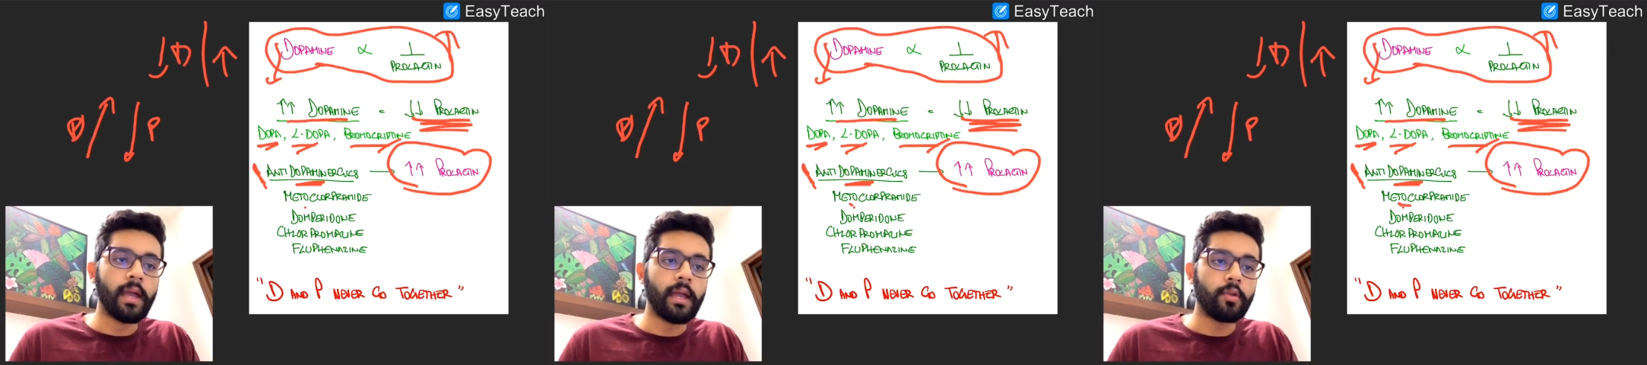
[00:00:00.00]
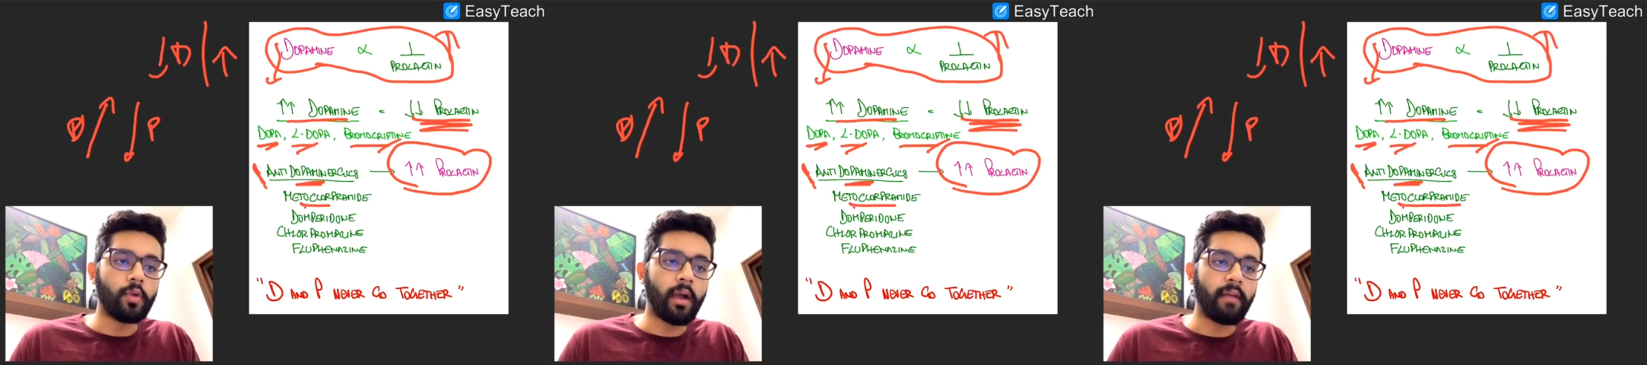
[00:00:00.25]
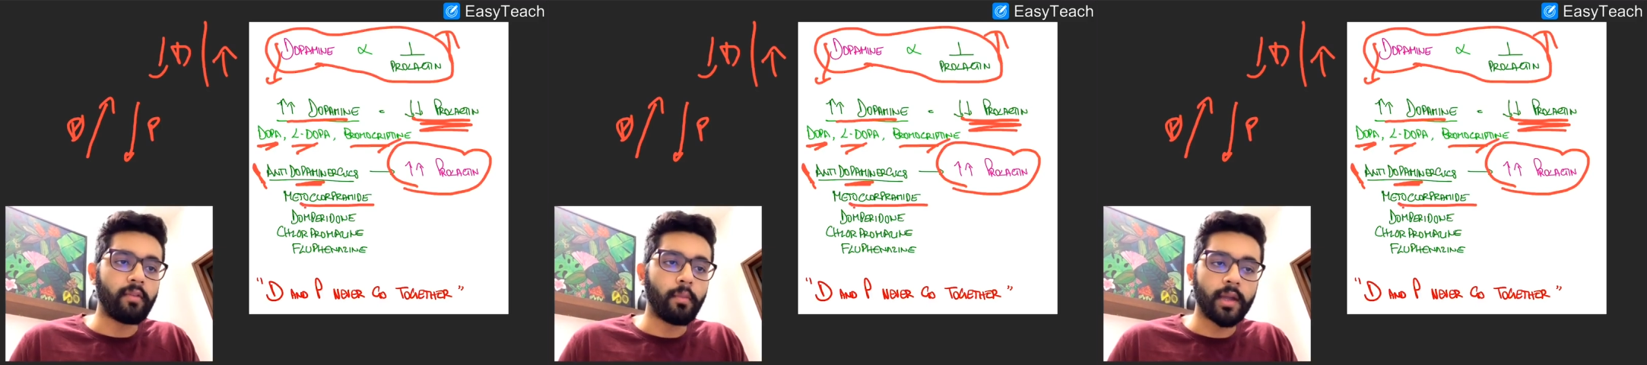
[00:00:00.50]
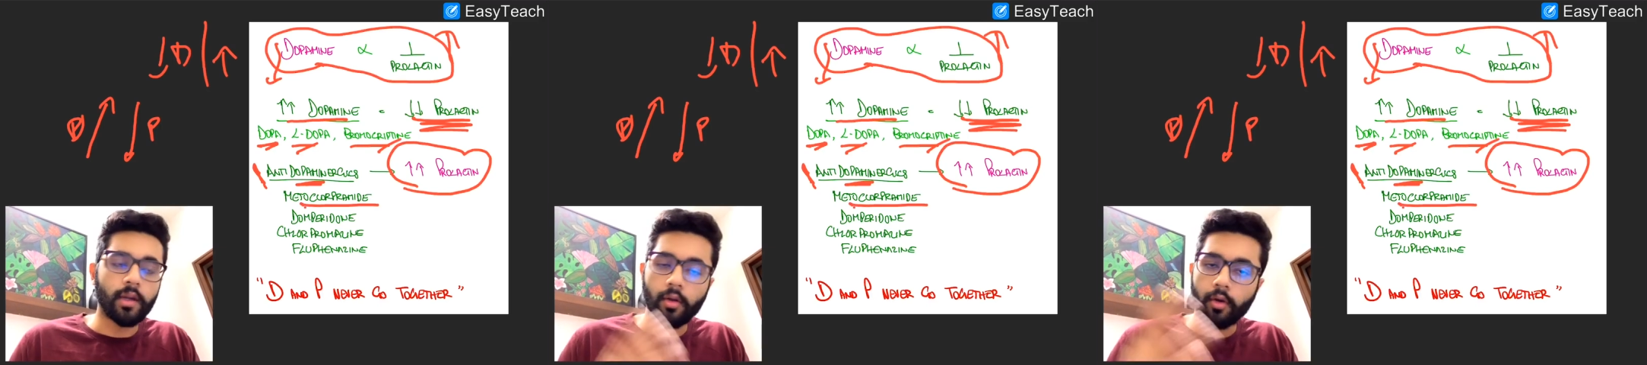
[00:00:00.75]
You have your
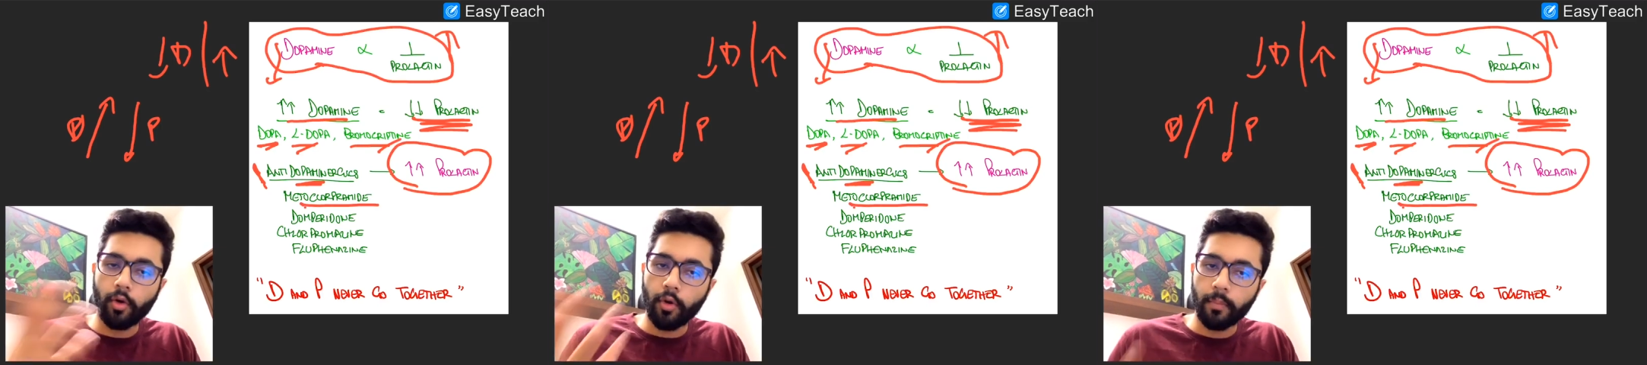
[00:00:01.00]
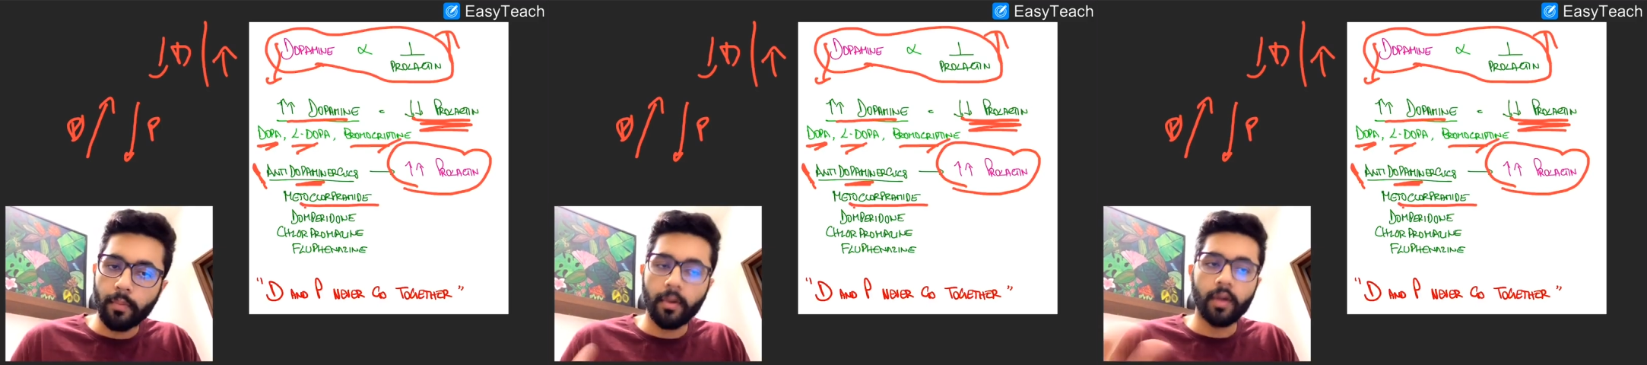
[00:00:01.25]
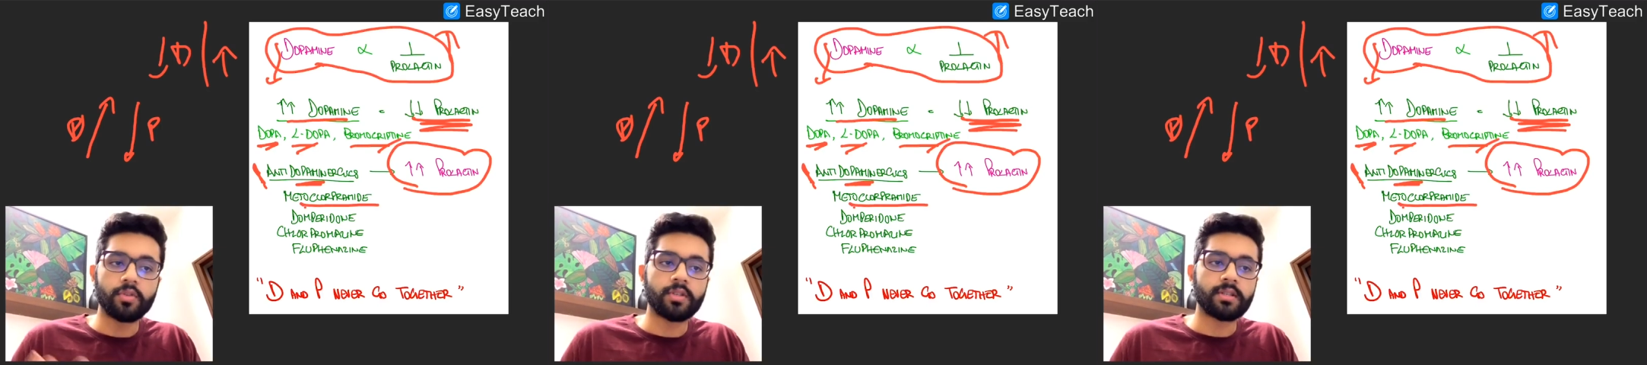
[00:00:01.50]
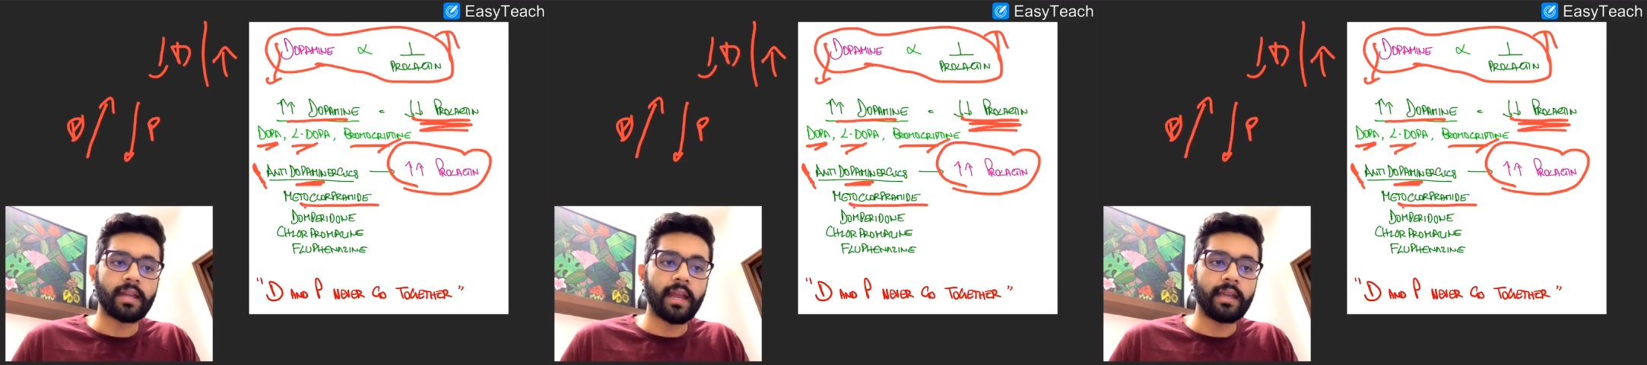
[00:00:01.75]
metoclopramide, which
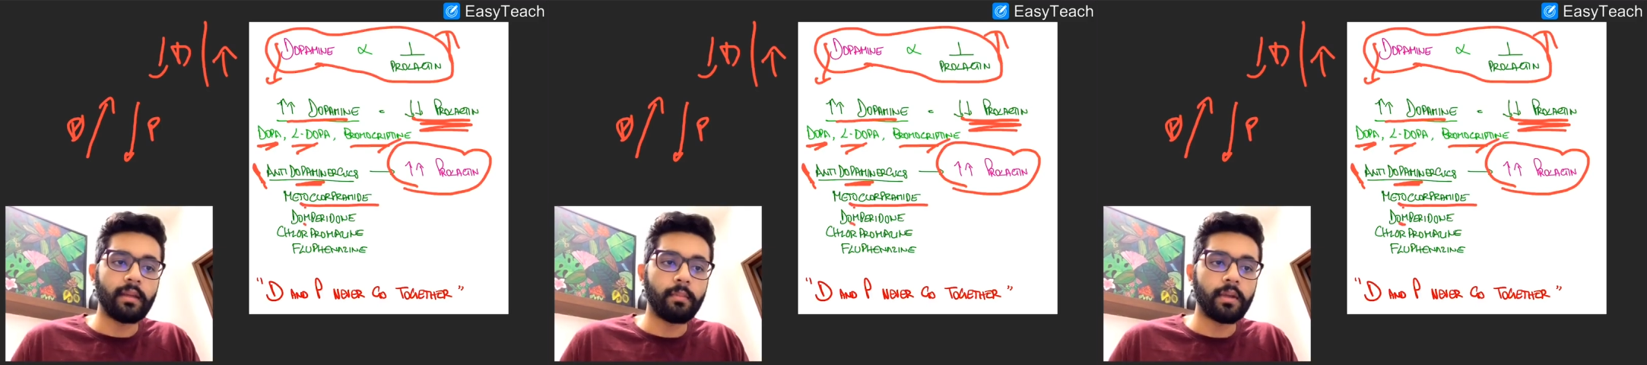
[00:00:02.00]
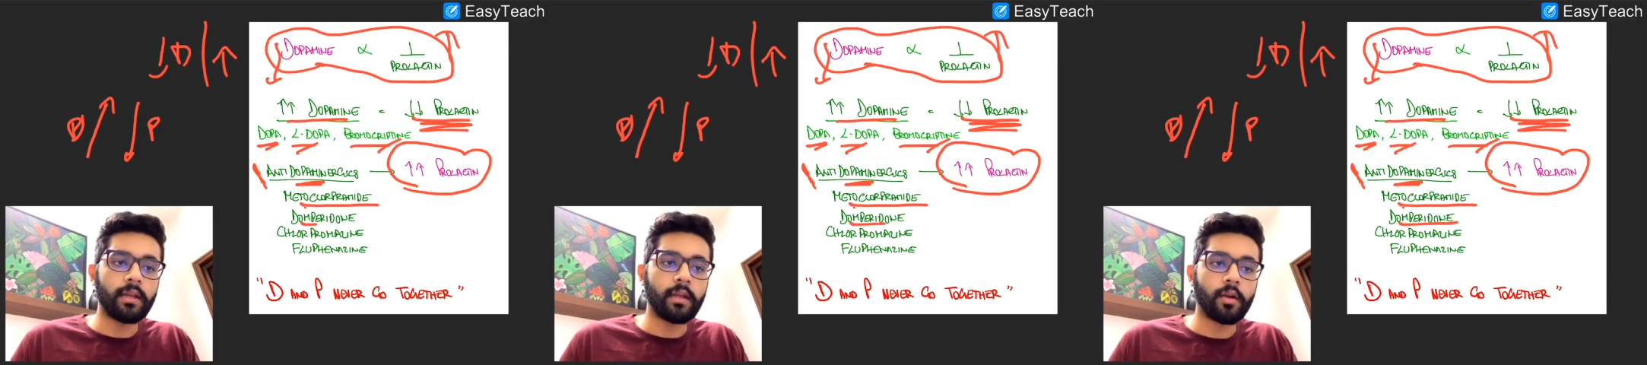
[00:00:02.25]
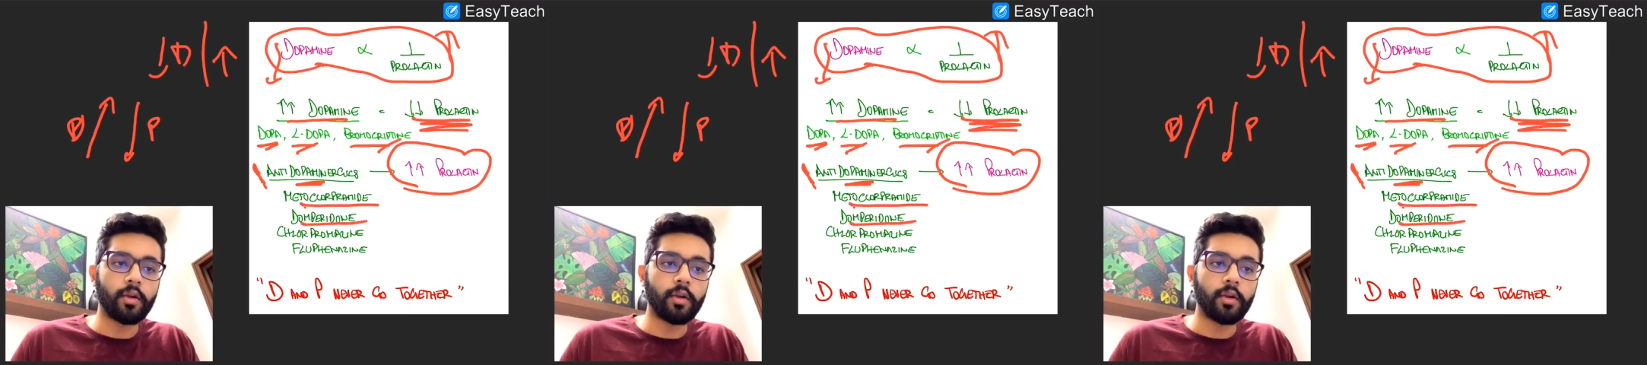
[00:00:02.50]
is an antiemetic,